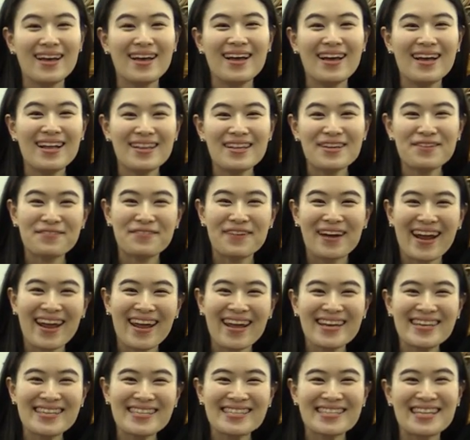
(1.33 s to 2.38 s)
Hello
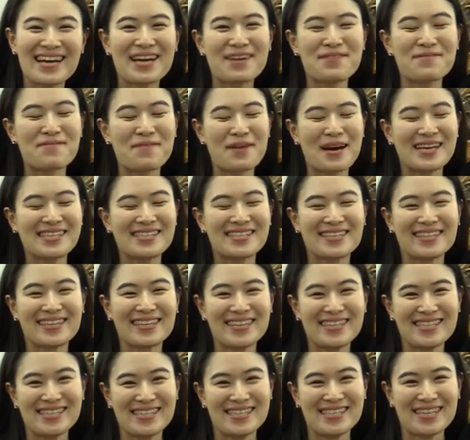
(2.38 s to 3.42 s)
friends, I'm Pastor
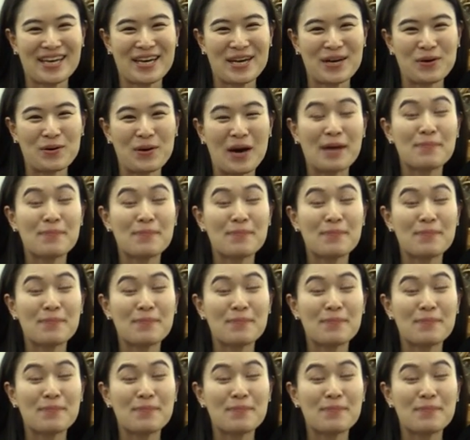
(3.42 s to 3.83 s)
Eunsil.